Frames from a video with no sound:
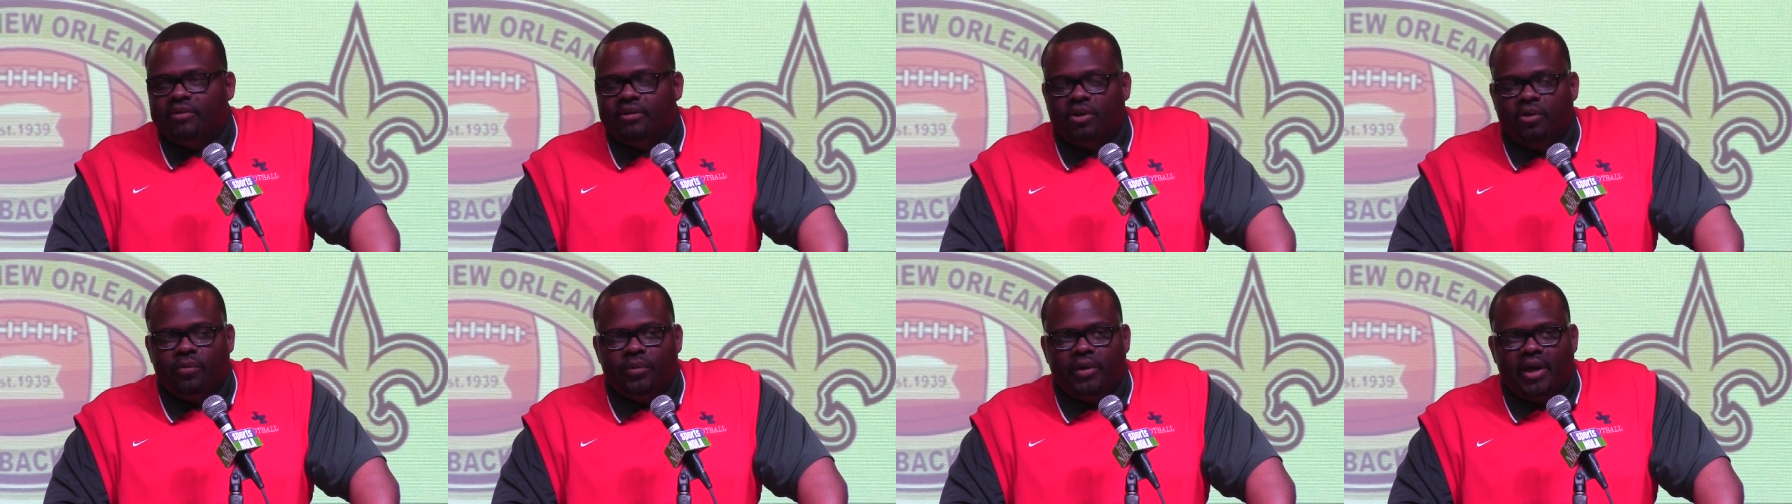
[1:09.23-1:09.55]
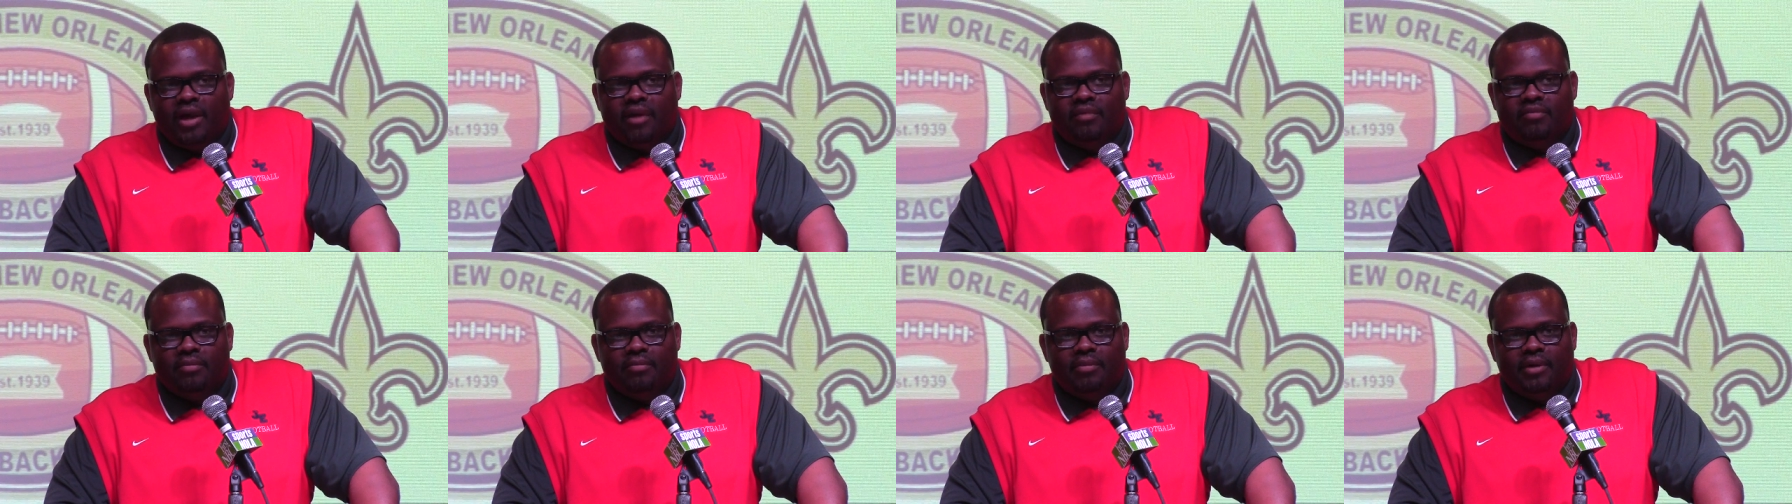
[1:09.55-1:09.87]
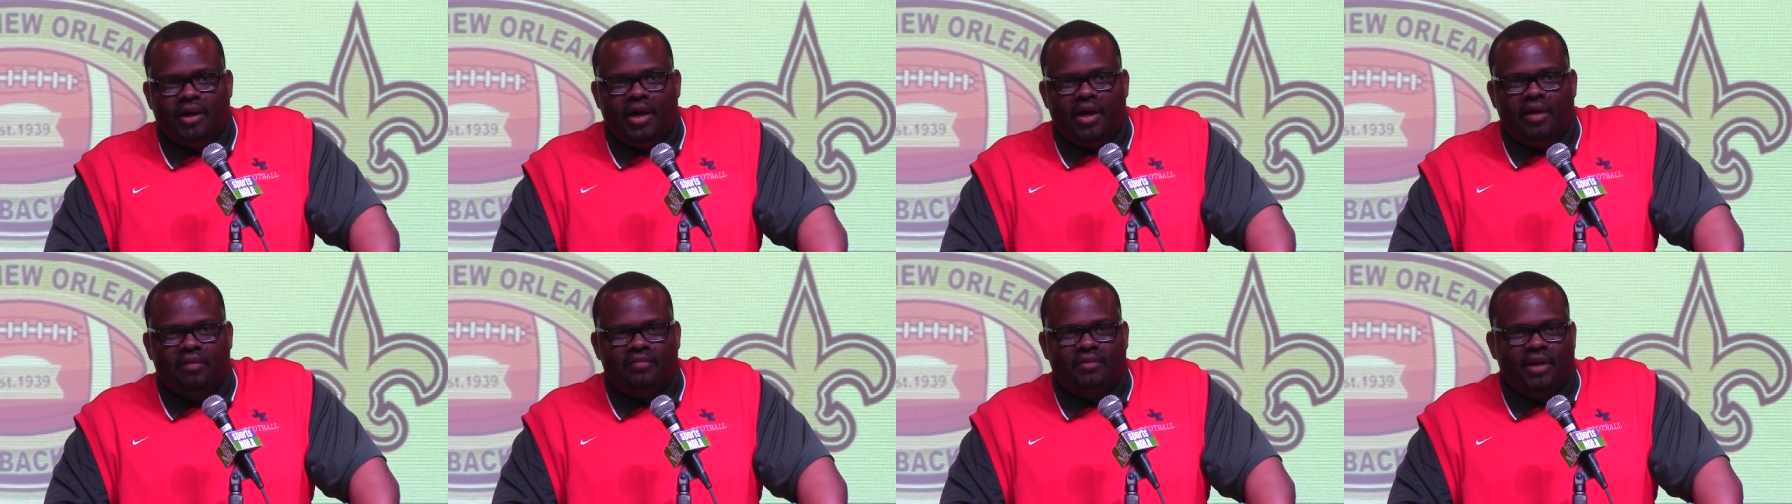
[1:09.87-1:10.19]
You know, we got some
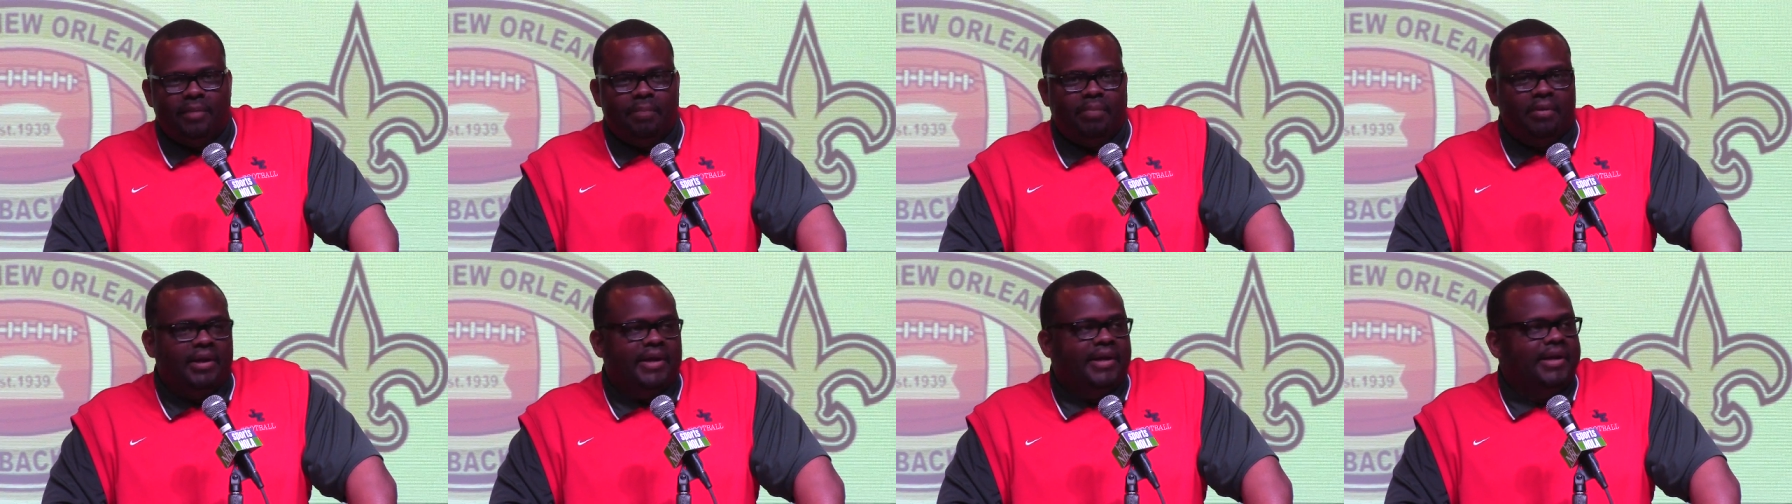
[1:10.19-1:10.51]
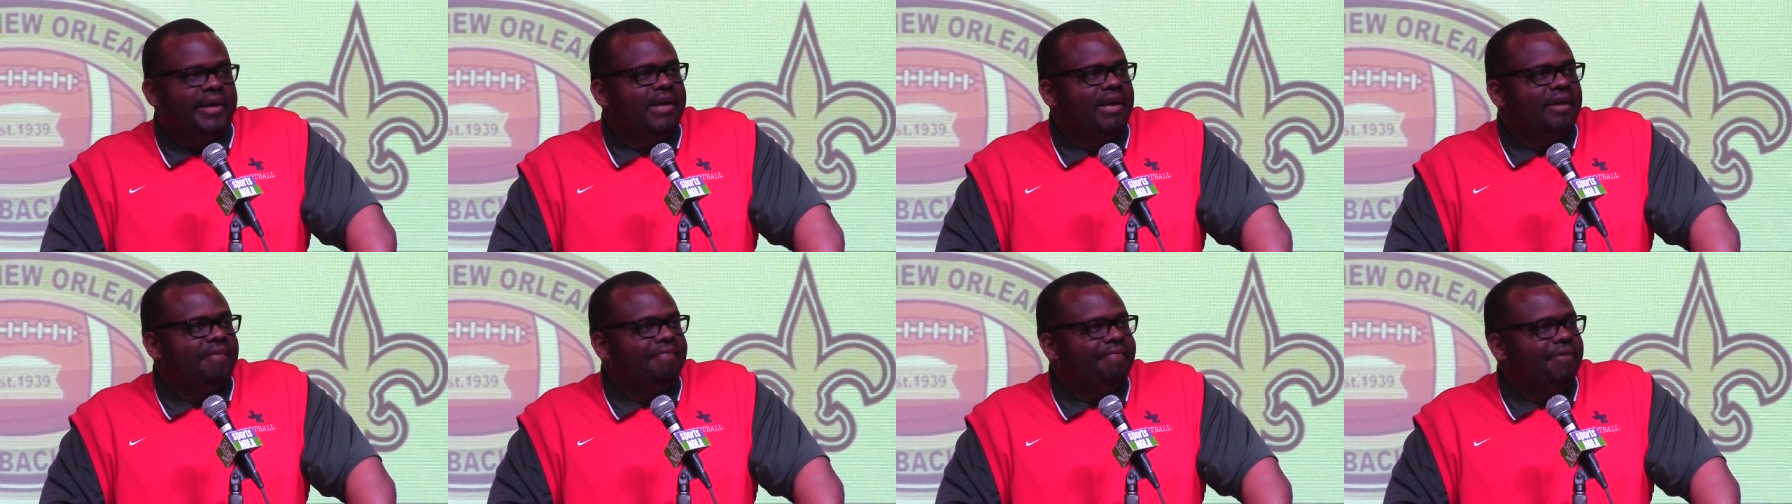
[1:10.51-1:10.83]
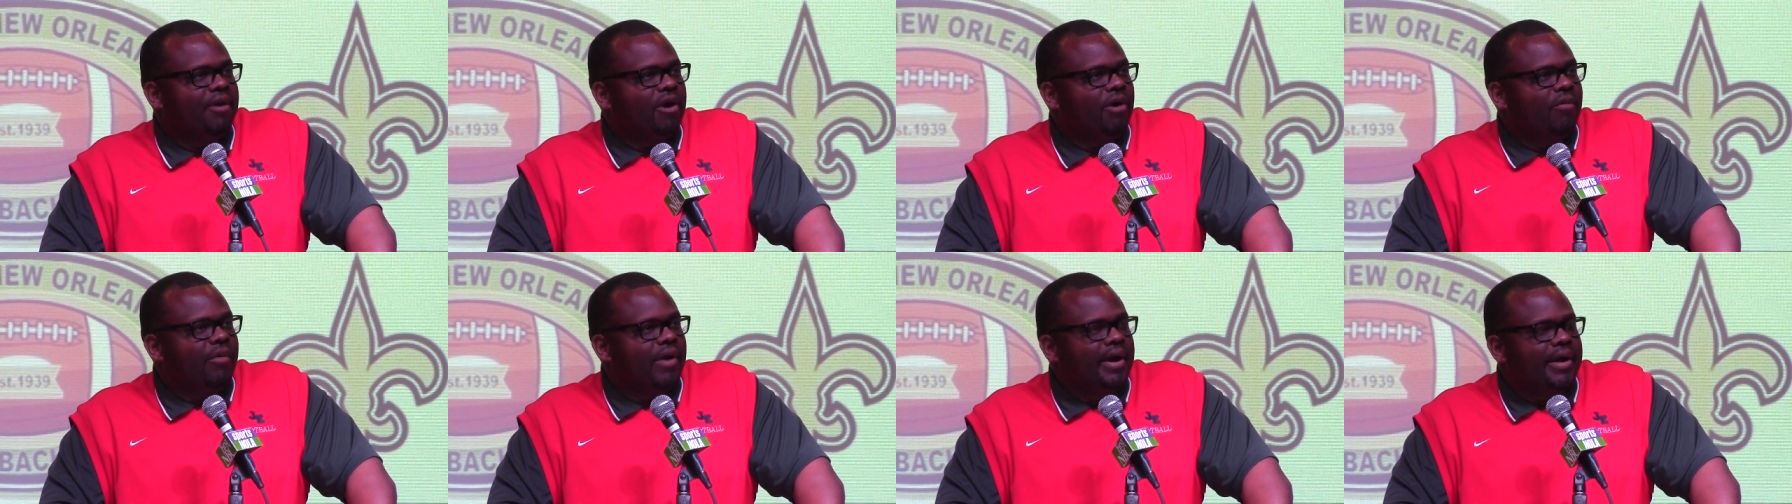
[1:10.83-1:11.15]
guys that play in the
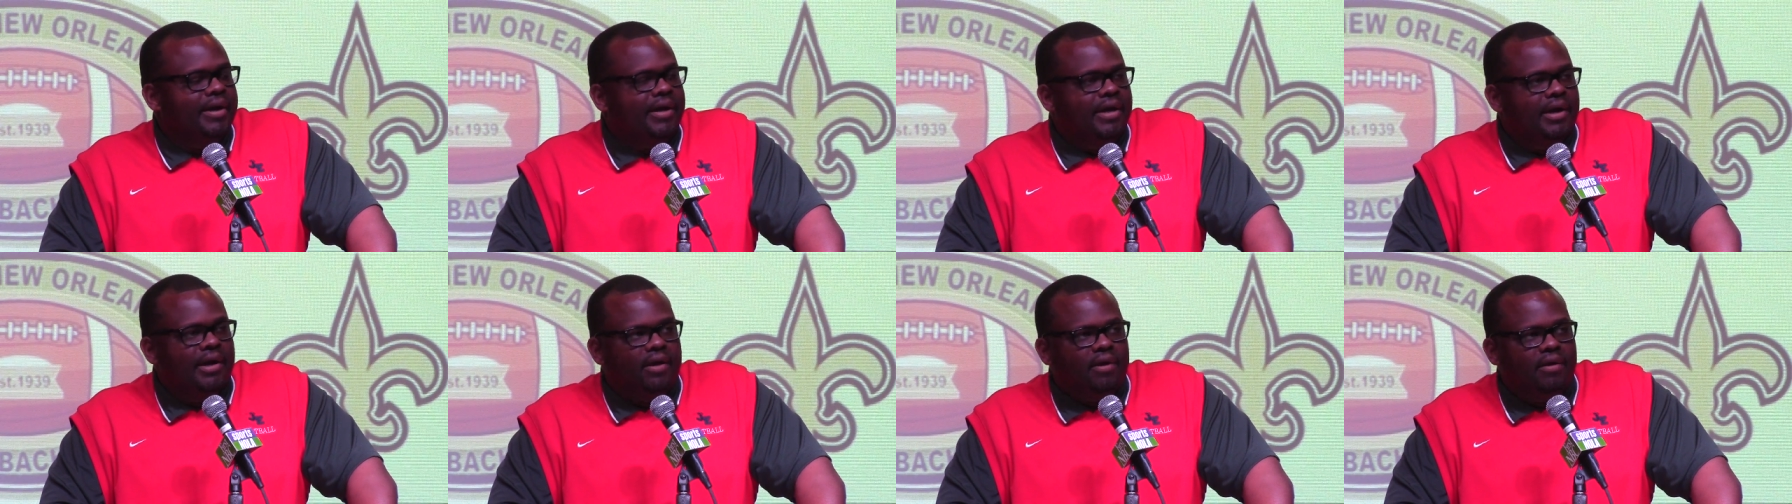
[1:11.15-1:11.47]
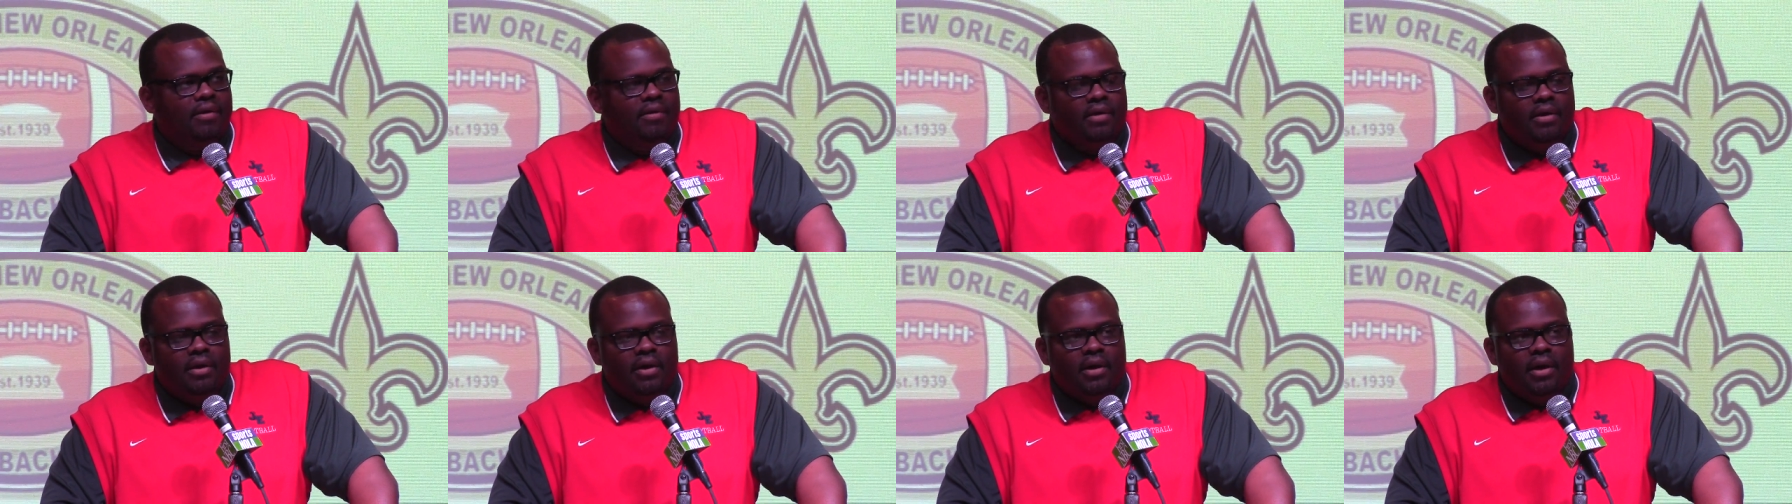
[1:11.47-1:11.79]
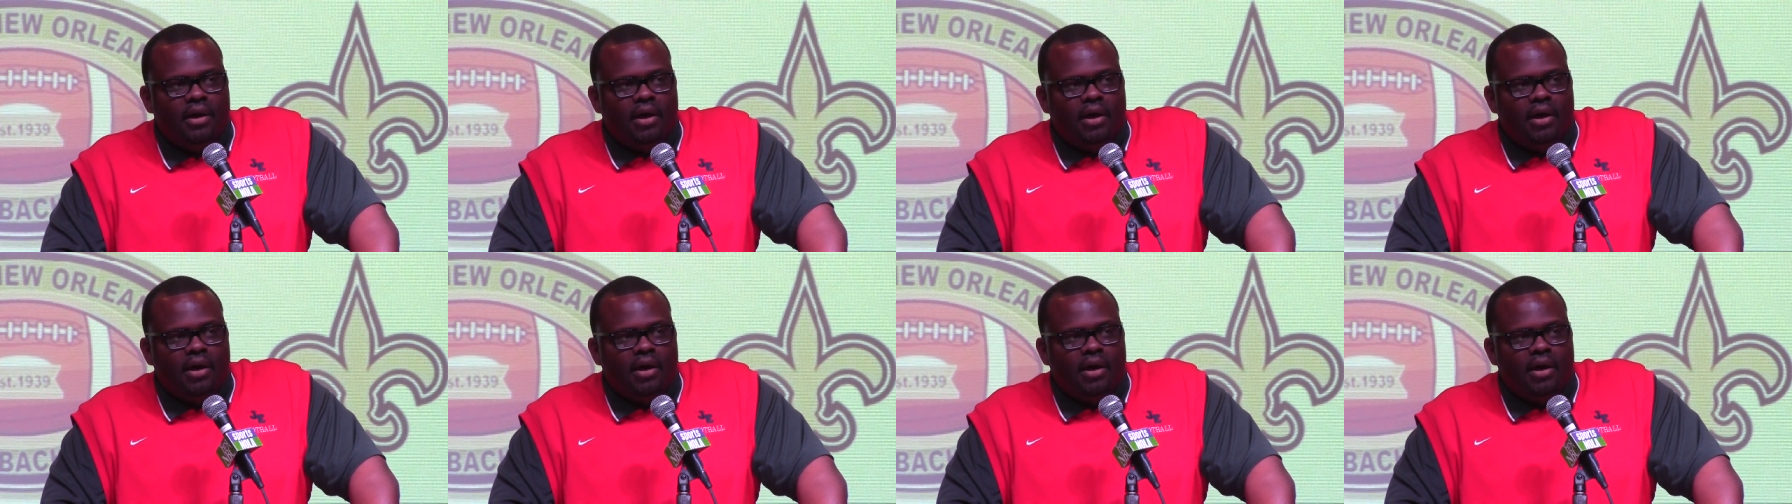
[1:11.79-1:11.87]
NFL right now.